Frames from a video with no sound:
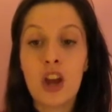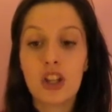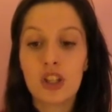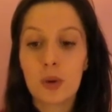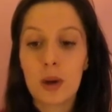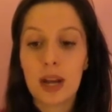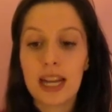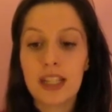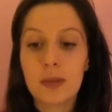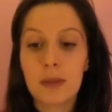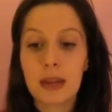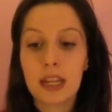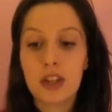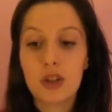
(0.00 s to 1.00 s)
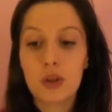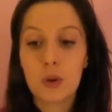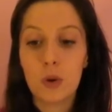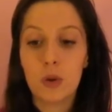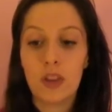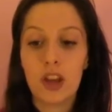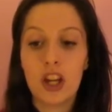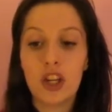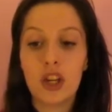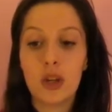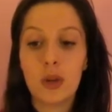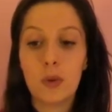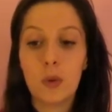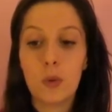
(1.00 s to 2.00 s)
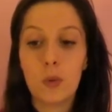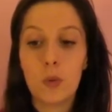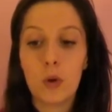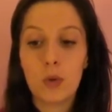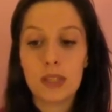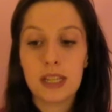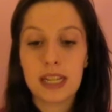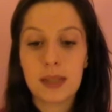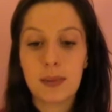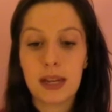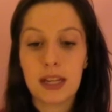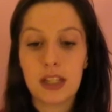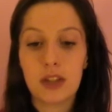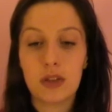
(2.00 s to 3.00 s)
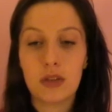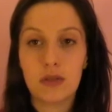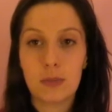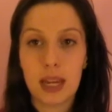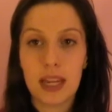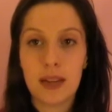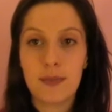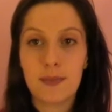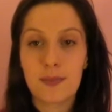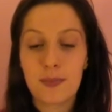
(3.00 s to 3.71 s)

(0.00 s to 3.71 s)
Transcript: so I had to make sure that I knew what was expected of me.